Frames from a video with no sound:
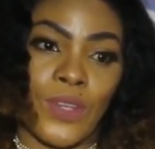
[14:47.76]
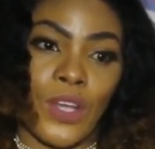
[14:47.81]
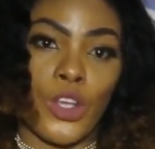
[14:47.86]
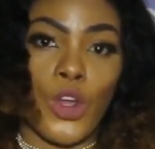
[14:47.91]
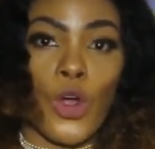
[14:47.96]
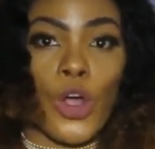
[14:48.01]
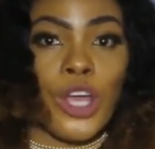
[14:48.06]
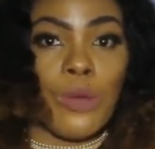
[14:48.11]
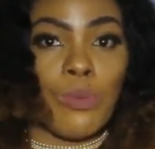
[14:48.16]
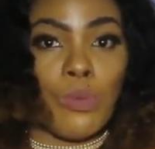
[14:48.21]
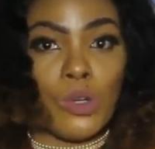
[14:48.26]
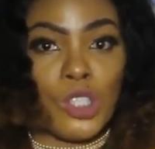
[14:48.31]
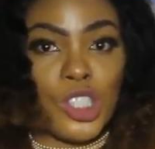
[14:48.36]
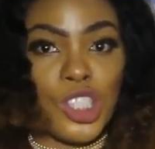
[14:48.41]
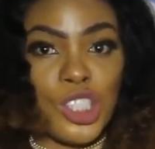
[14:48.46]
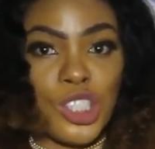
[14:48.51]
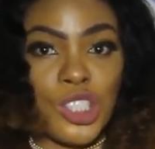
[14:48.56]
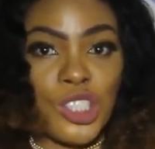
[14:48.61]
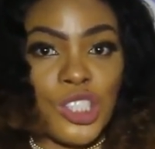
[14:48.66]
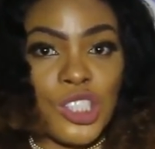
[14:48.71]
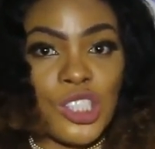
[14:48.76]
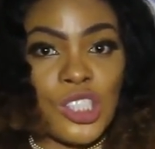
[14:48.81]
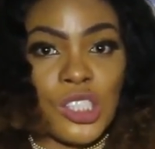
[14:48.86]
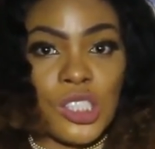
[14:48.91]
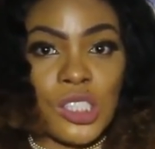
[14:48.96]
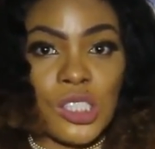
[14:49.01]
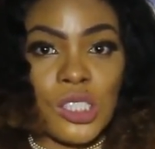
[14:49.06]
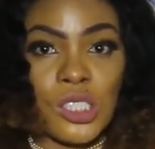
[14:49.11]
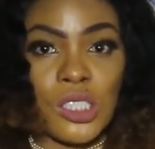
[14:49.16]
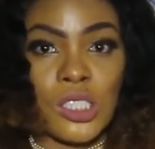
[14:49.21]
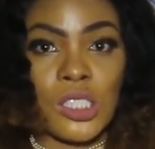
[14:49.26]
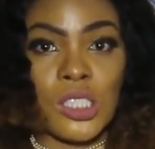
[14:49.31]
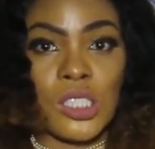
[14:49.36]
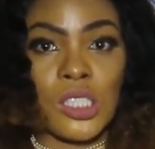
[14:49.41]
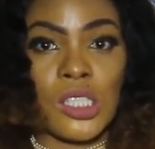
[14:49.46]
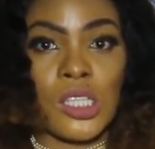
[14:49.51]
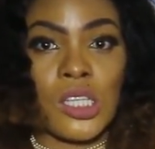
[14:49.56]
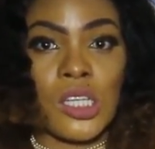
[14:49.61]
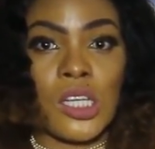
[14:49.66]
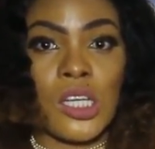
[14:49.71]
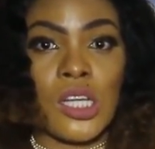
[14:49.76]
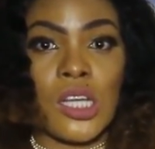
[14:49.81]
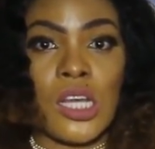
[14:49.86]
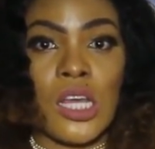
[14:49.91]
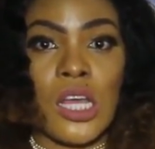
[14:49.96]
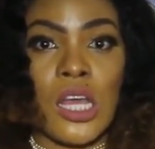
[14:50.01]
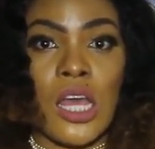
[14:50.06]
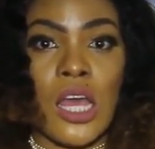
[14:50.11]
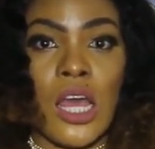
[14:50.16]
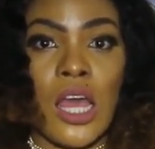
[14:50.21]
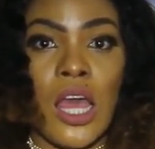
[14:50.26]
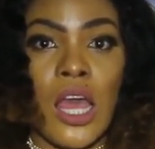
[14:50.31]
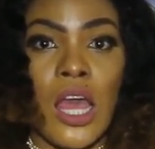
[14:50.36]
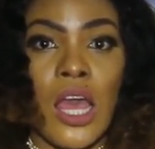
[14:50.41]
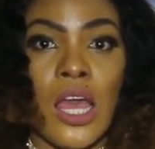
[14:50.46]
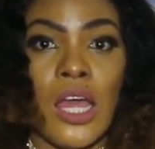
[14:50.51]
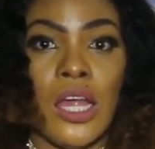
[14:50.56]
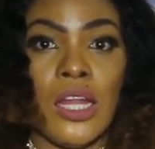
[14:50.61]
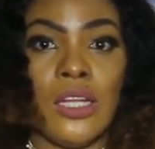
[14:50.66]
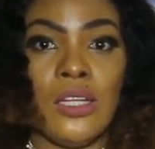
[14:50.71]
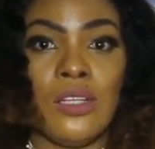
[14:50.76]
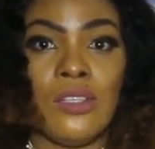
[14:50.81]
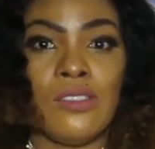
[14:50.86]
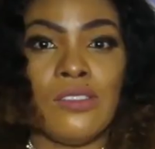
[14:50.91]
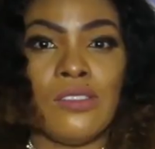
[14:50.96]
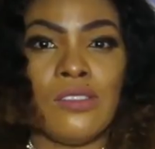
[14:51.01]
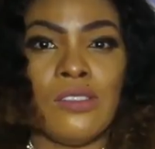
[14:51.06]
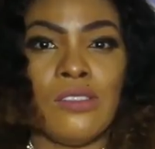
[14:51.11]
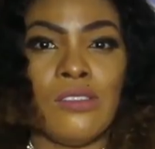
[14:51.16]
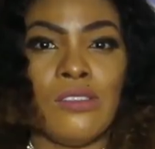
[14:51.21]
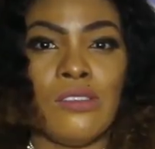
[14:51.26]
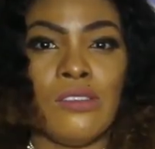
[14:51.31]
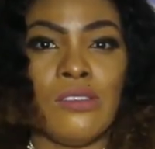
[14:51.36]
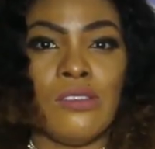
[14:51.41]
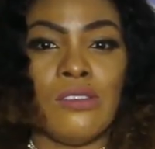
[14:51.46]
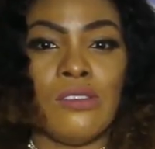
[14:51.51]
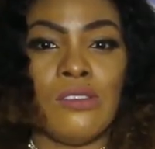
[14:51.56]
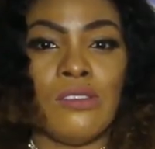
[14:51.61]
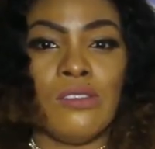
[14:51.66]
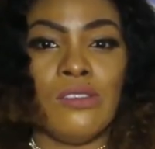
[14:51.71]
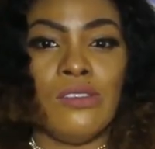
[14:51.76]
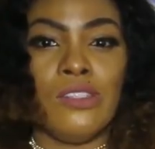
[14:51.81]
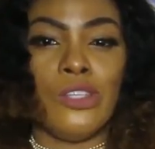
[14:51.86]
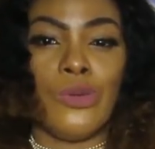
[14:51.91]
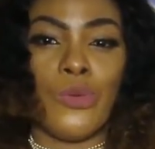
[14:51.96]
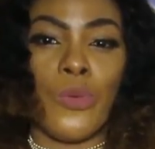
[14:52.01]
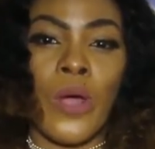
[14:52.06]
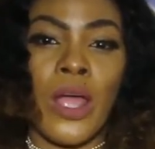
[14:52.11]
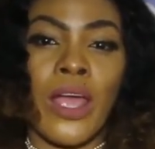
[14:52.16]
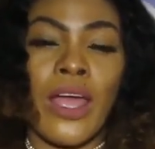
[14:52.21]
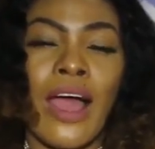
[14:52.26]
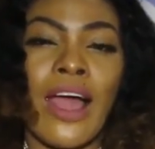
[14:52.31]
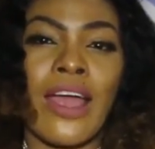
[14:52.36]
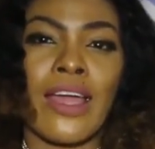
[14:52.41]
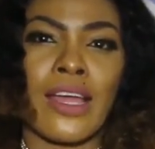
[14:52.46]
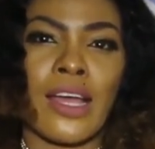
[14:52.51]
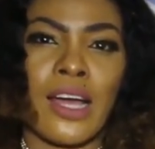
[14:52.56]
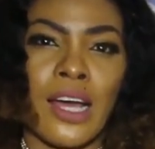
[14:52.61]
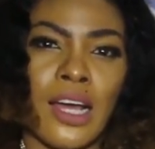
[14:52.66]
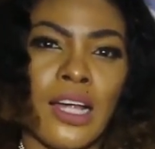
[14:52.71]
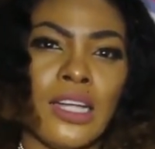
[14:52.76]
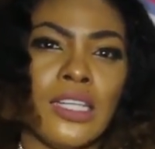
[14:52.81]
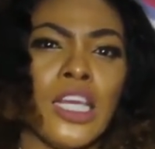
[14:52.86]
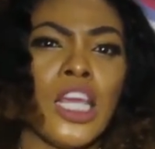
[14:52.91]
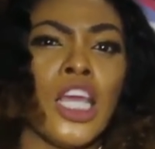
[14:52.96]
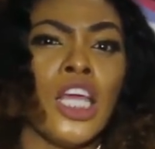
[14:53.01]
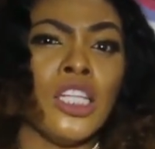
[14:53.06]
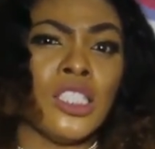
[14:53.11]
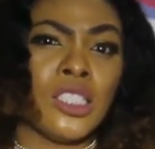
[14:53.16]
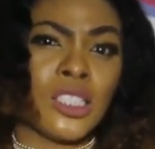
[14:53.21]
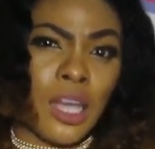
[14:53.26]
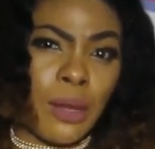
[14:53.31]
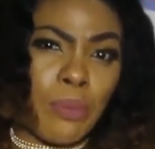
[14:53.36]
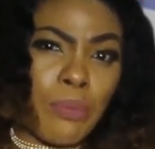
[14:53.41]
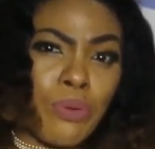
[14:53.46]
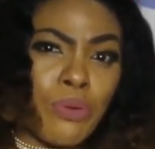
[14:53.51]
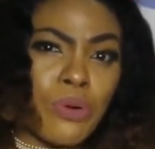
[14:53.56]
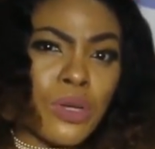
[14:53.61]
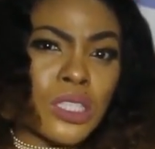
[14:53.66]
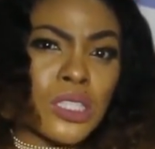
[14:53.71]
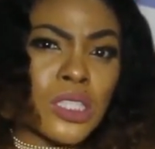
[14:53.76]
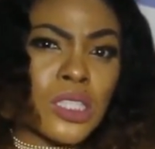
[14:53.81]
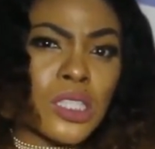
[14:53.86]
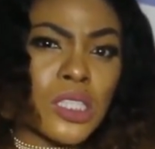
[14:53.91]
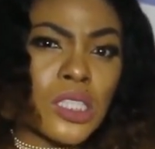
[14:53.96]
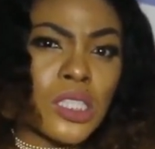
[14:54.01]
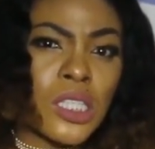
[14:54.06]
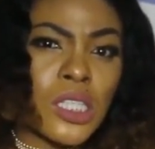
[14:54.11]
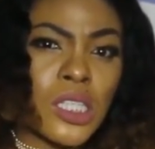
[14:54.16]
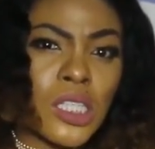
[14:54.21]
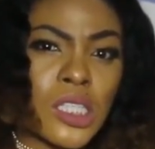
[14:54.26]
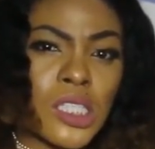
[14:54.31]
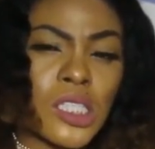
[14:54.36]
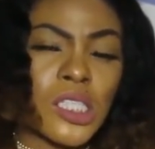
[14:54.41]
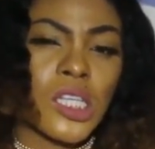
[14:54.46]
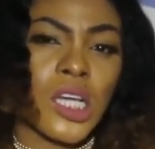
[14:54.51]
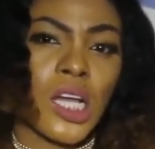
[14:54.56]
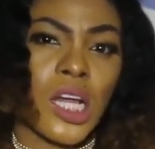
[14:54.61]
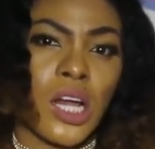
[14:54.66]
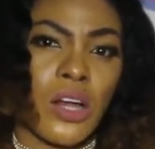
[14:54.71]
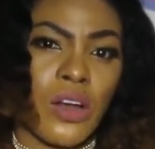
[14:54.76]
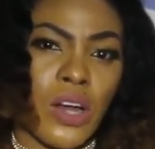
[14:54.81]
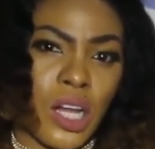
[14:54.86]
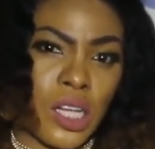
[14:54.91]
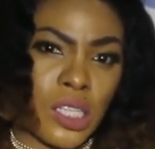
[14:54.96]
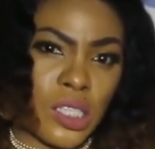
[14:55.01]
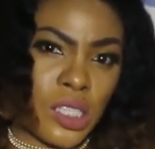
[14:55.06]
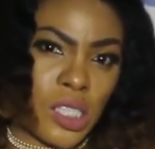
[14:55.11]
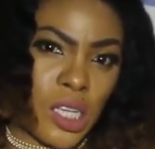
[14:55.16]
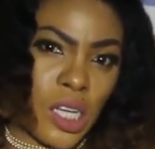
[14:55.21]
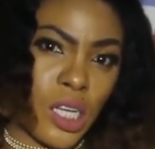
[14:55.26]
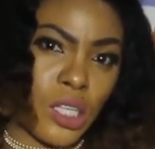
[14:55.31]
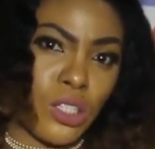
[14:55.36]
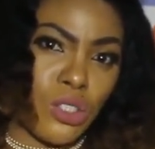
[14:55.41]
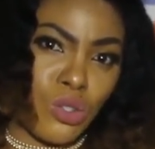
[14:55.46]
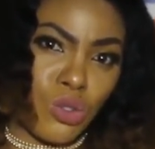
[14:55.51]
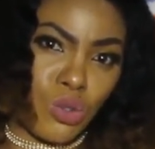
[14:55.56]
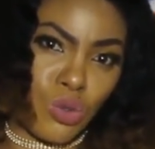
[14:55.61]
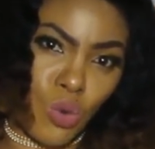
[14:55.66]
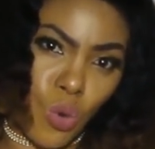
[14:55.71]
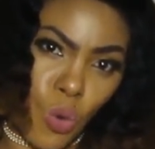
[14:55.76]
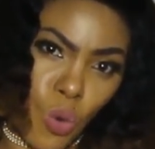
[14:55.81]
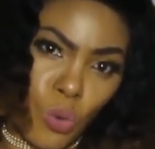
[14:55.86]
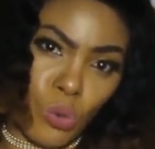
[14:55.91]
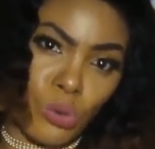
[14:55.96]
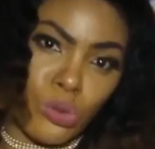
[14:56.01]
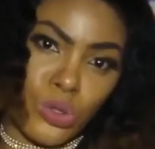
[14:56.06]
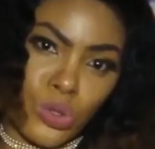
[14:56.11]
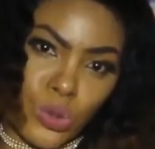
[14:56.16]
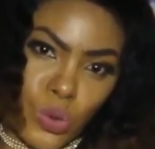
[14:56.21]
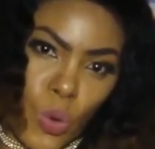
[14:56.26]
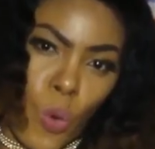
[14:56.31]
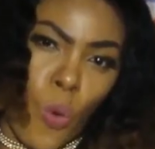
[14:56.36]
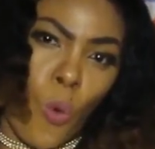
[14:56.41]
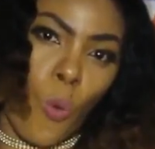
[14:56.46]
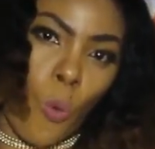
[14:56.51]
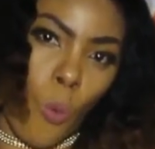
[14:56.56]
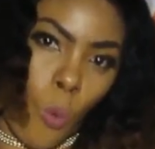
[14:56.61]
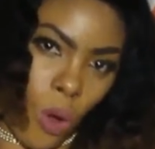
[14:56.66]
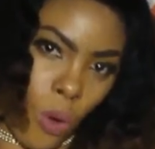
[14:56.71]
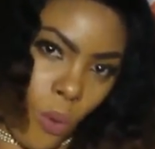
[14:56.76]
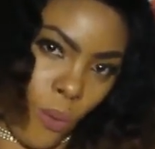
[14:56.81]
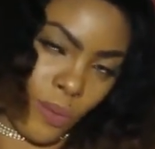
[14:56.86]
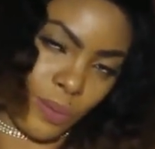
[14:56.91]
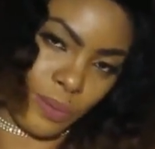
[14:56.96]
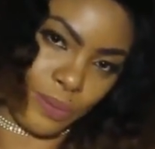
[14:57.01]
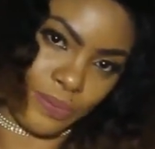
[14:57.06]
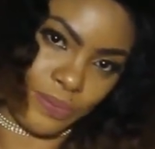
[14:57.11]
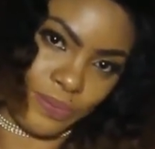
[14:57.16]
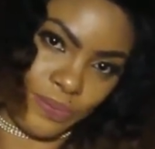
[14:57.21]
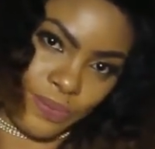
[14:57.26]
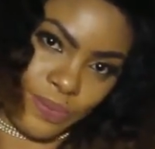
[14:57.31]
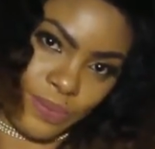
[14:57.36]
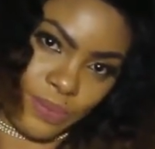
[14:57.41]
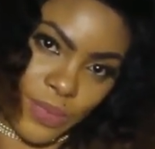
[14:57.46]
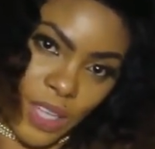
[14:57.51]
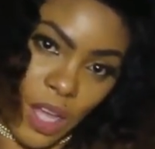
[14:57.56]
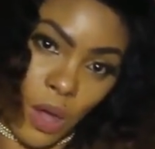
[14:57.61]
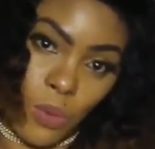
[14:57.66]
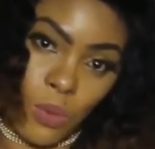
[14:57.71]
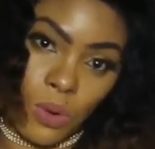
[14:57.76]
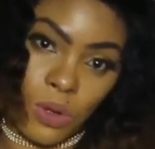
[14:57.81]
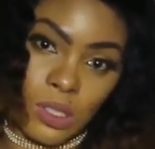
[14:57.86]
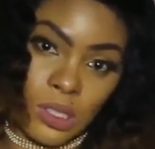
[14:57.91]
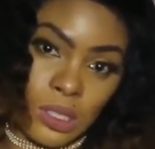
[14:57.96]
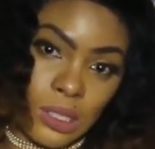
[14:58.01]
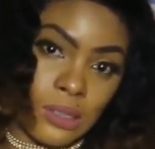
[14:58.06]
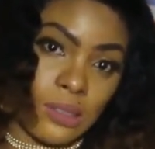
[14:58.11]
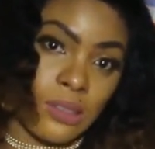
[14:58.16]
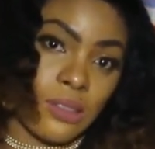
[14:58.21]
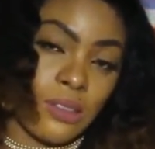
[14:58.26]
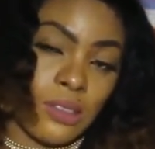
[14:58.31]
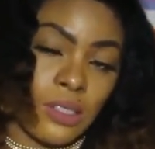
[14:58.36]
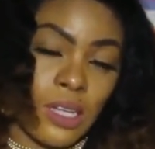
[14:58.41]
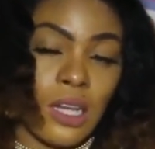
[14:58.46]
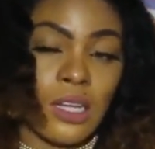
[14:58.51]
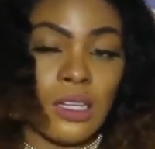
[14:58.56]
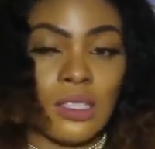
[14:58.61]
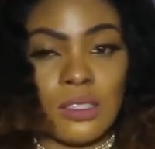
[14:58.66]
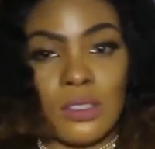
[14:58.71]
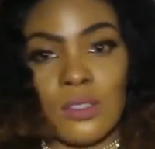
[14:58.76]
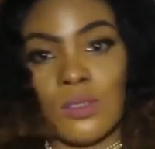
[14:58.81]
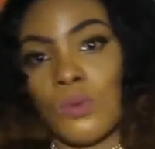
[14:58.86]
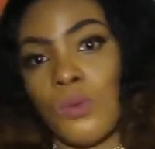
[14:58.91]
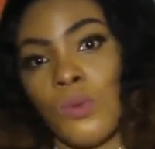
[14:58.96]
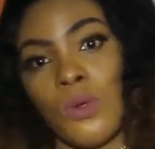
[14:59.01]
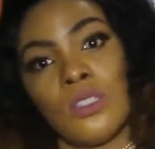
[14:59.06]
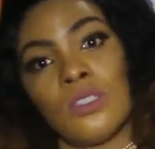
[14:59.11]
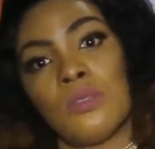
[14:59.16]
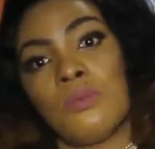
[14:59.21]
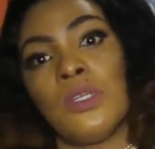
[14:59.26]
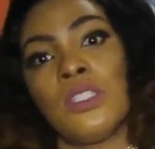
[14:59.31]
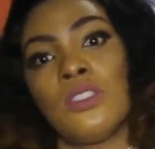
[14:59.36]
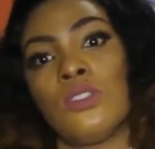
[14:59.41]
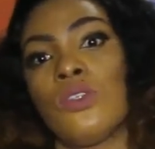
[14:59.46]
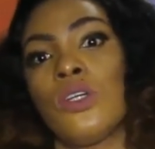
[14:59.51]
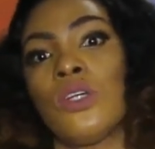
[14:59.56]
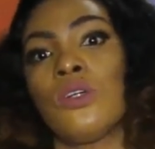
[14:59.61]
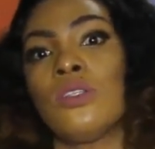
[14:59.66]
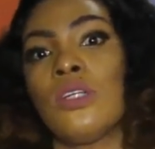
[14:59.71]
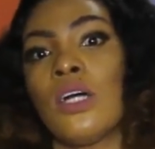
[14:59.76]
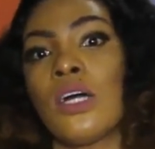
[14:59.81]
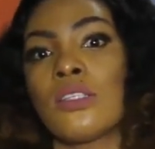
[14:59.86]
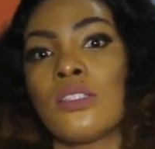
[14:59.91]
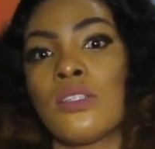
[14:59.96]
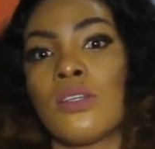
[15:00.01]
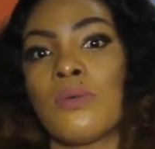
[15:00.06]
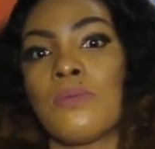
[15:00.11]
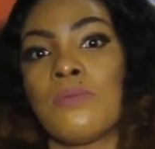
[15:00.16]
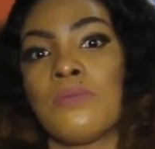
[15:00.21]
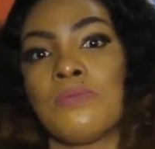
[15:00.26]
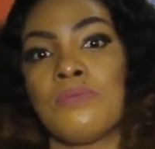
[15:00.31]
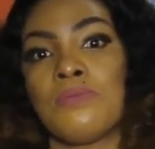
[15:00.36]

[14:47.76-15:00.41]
your emotions, and the way I can interpret the character so well. That works. That's what makes you a good actor.